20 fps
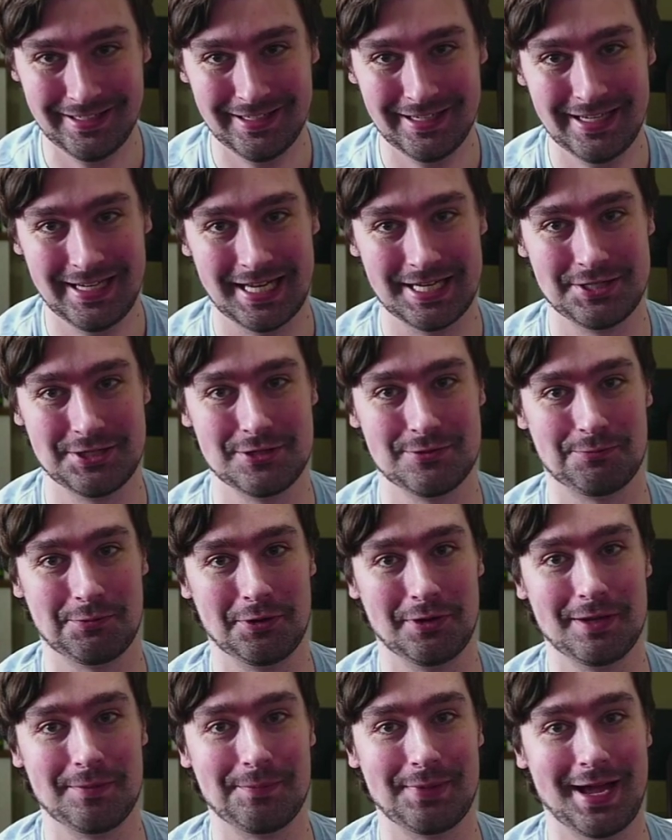it's just
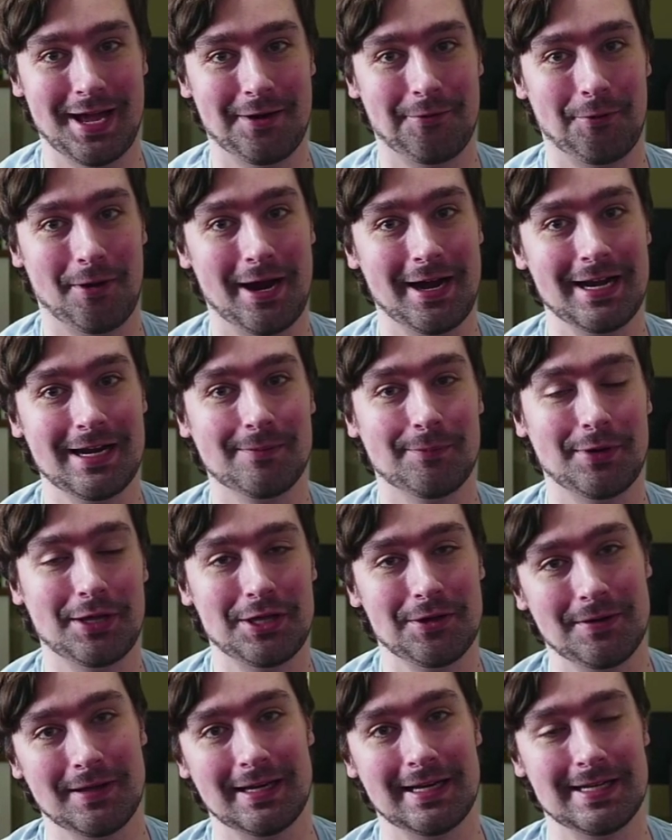really bad writing, but you
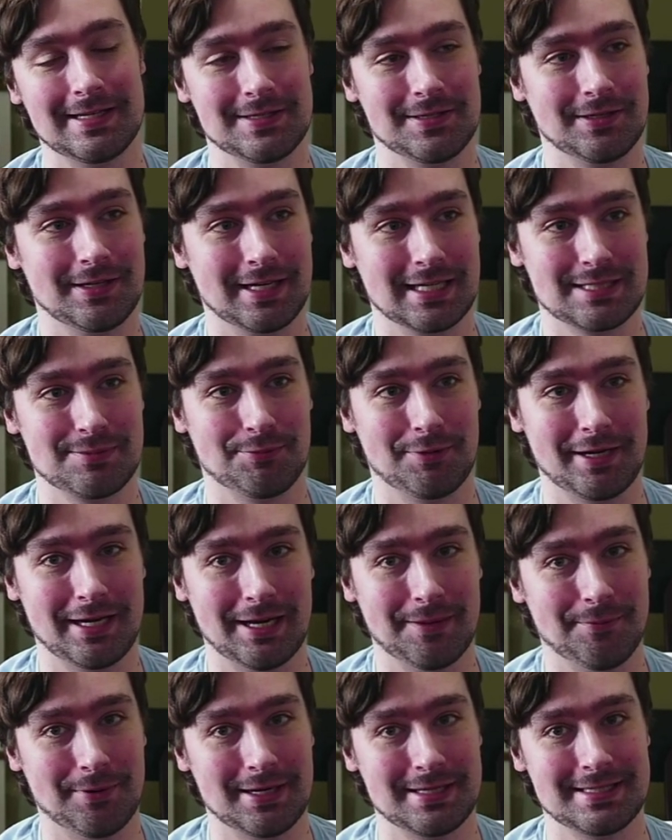can easily explain it
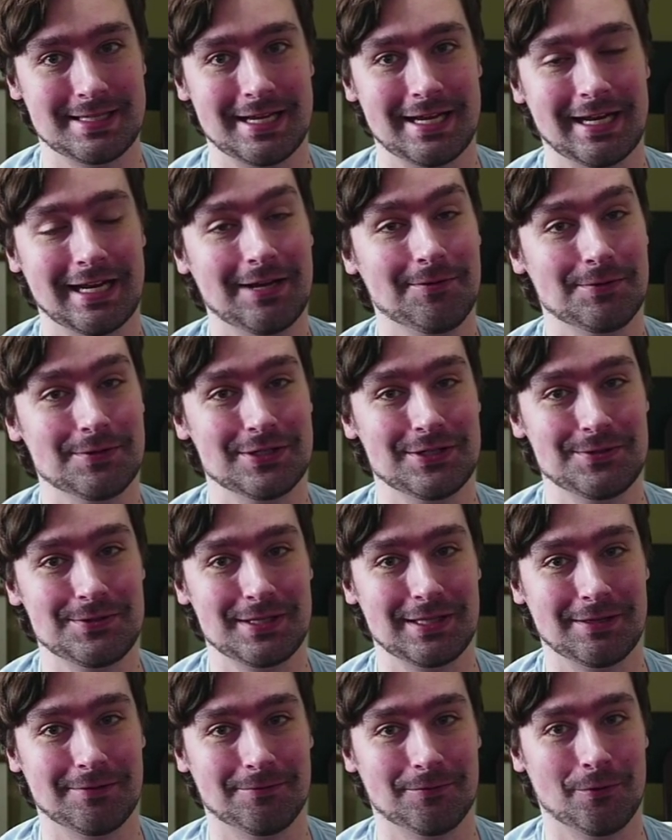by saying he was
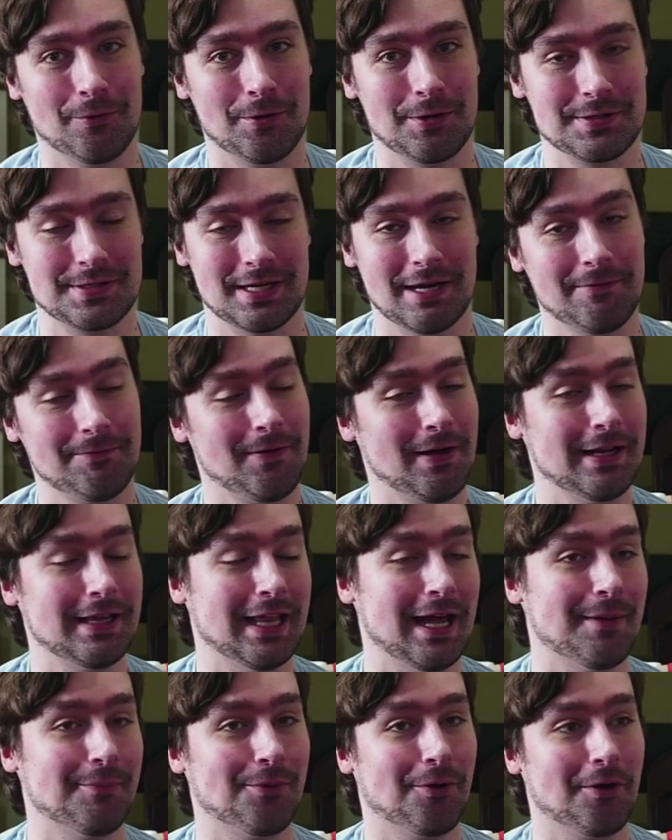using the force, and I find
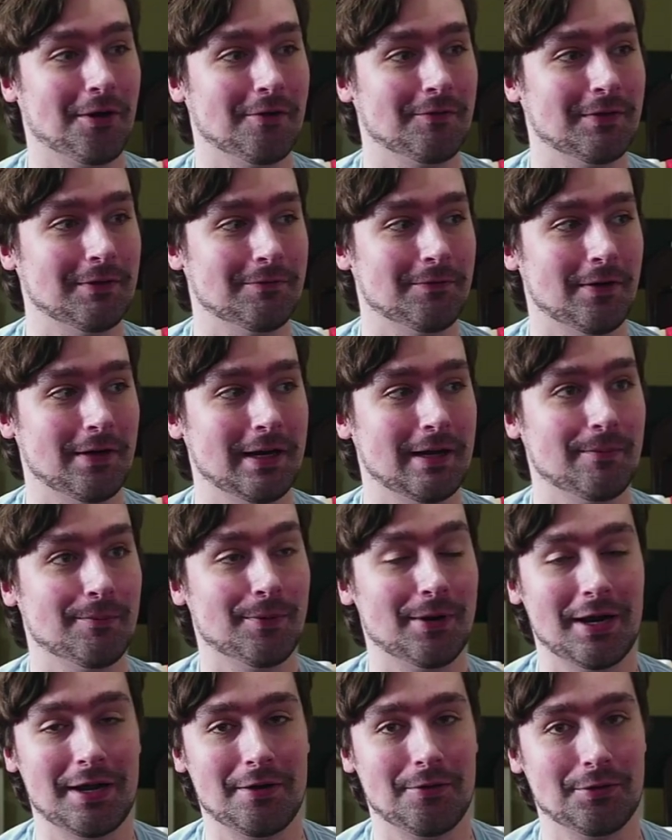that part of it funny. But
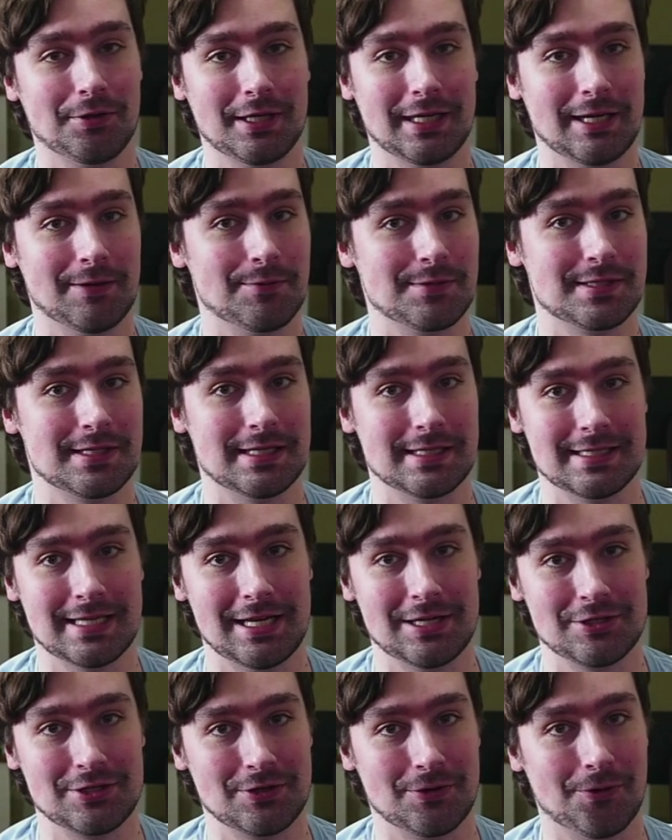I don't think it was
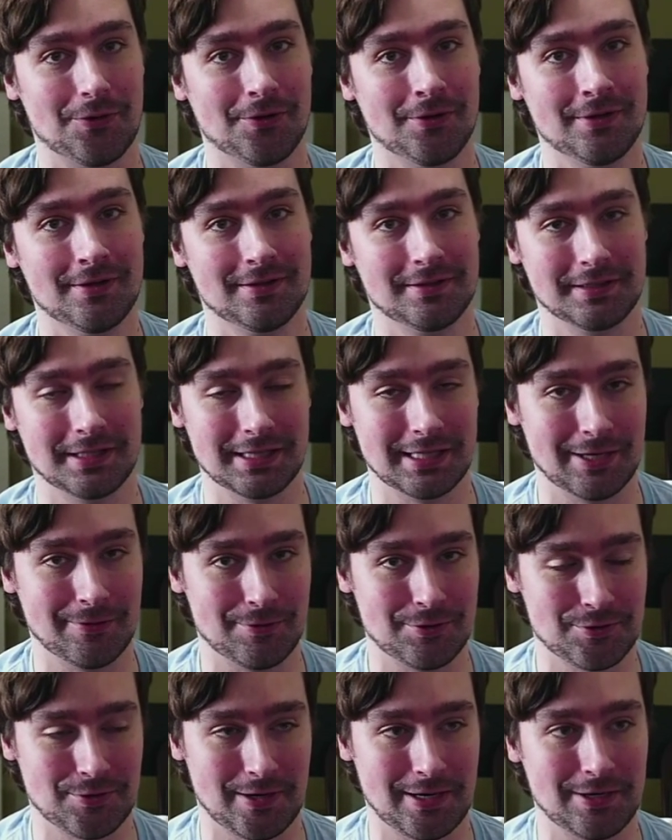intentional that they were
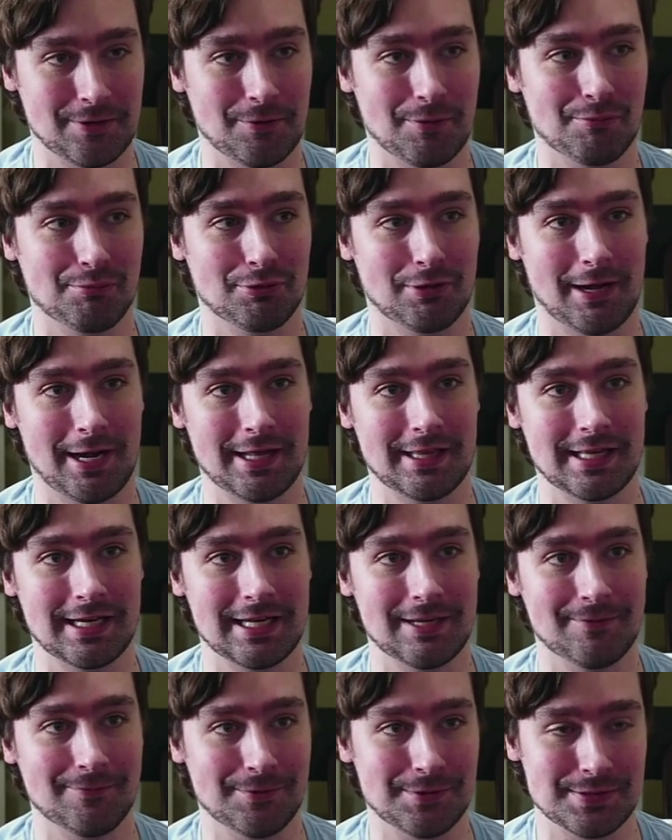trying to imply that he
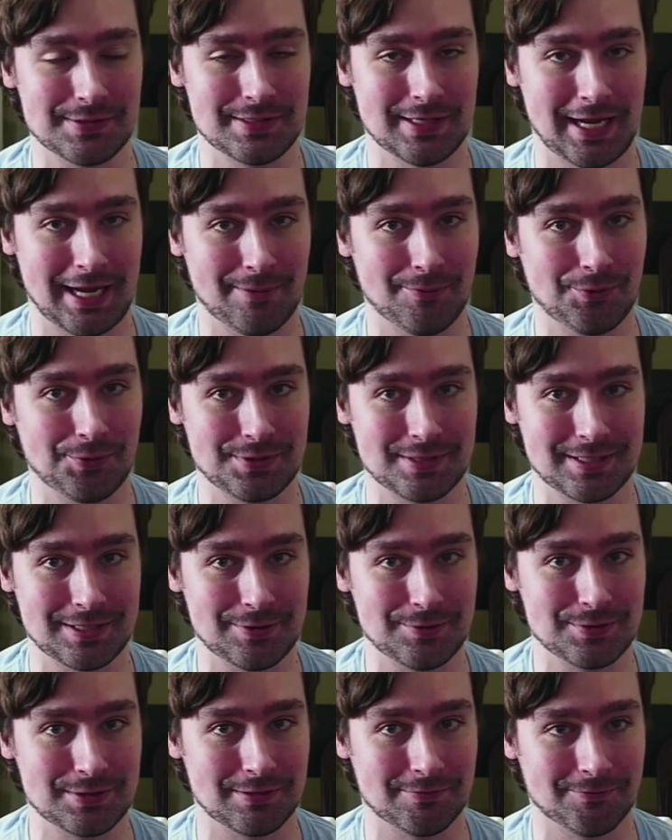was able to
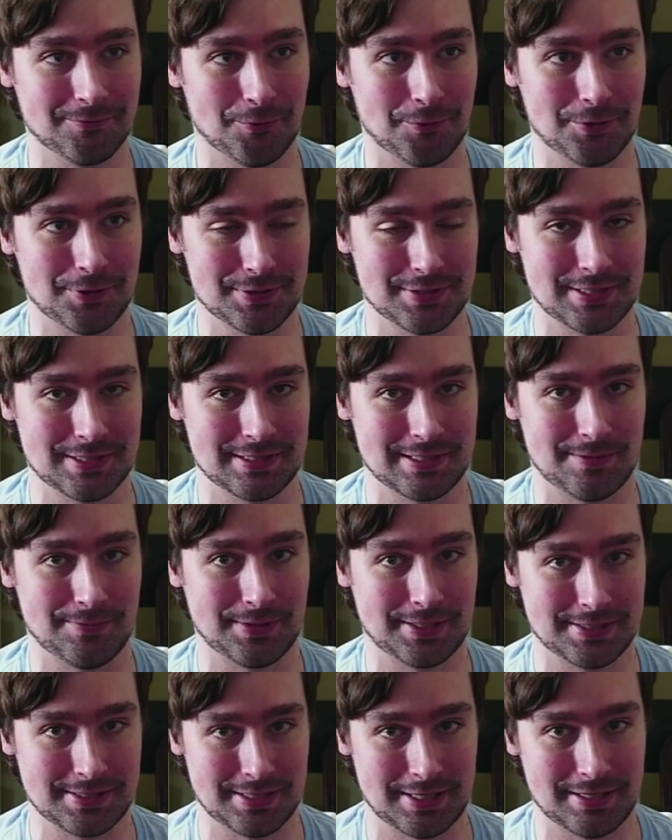use the force to some
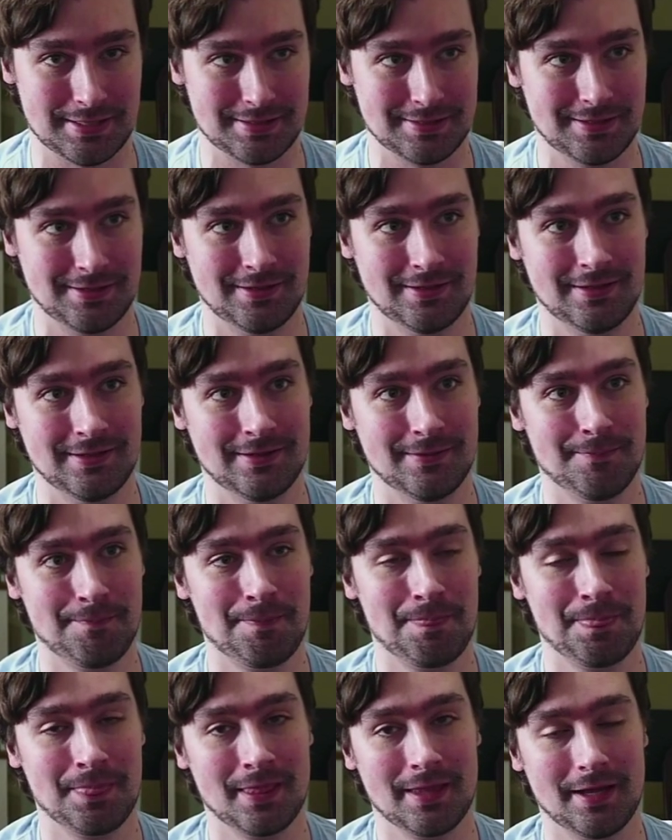extent.
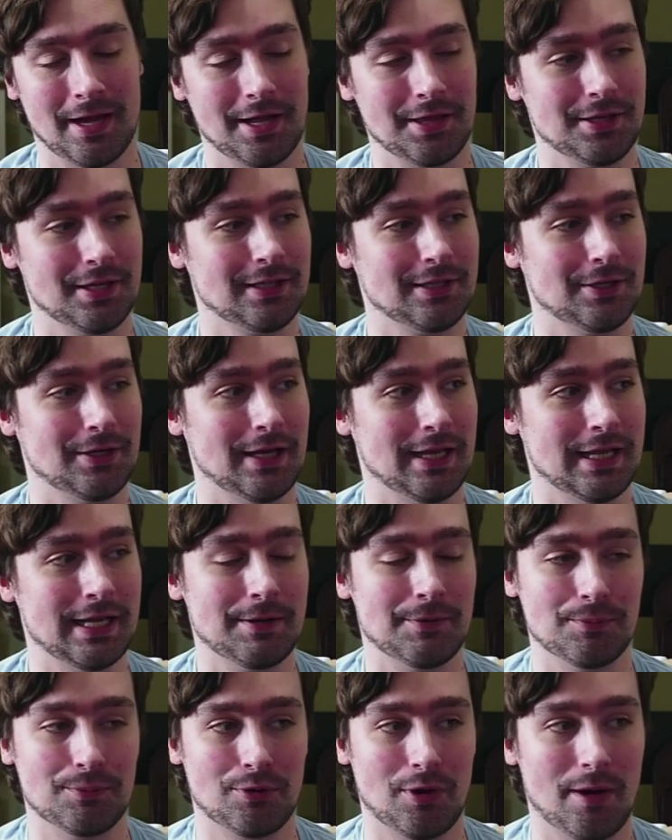I think that he
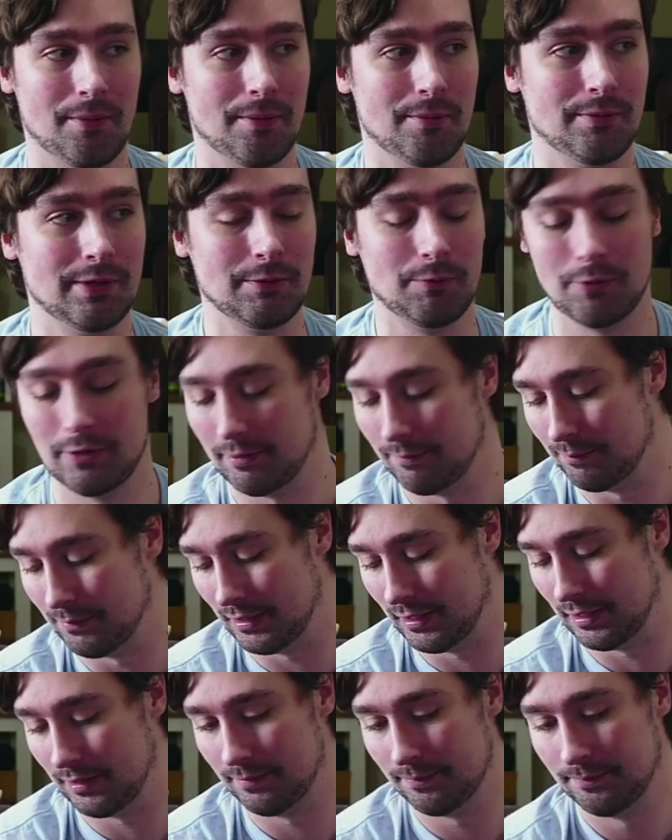probably would have
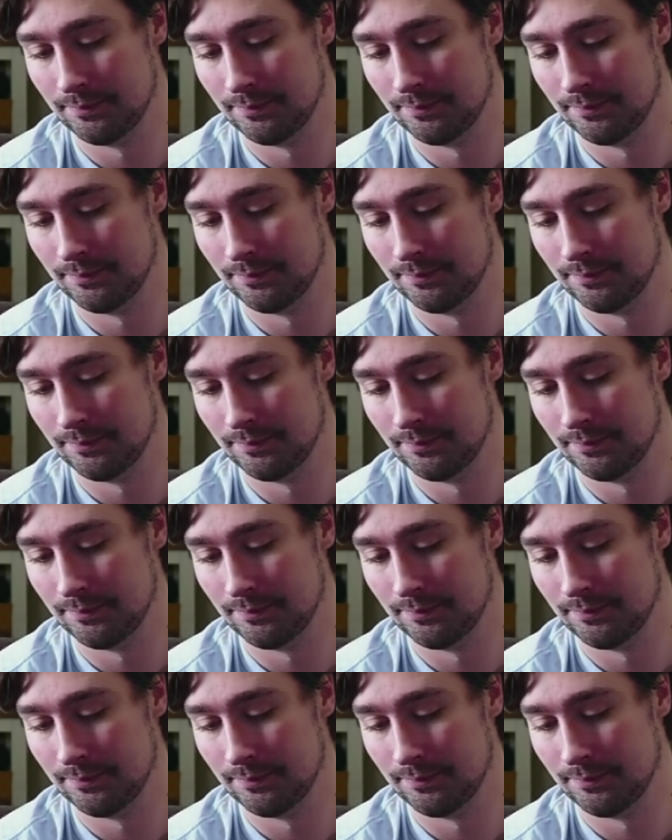been